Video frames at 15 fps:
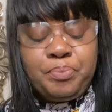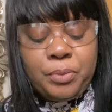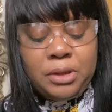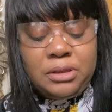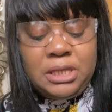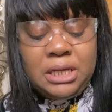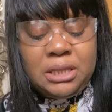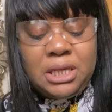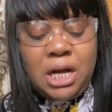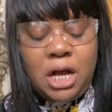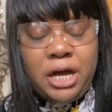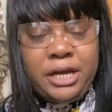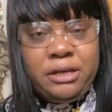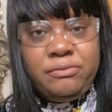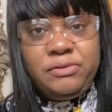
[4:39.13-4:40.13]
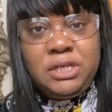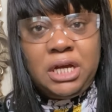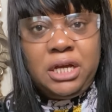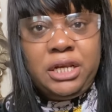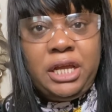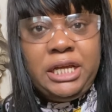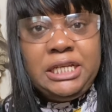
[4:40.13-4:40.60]
thing that I've
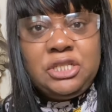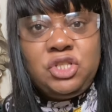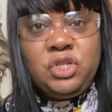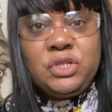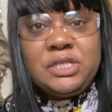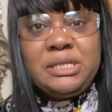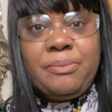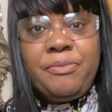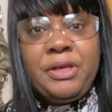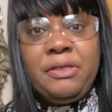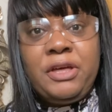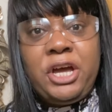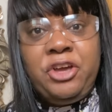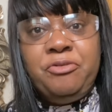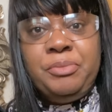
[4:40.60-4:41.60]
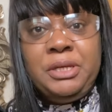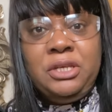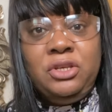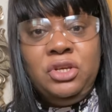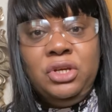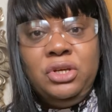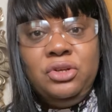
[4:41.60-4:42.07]
done. It's not something that I've been
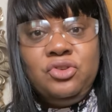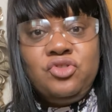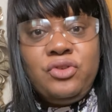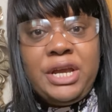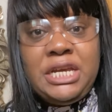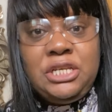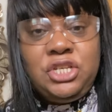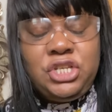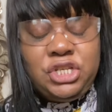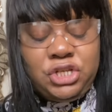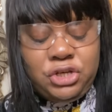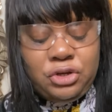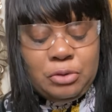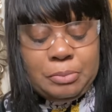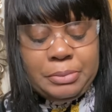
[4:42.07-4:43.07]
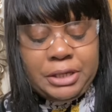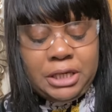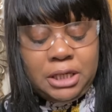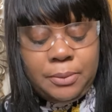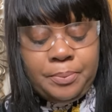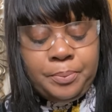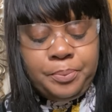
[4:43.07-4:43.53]
trained to do, but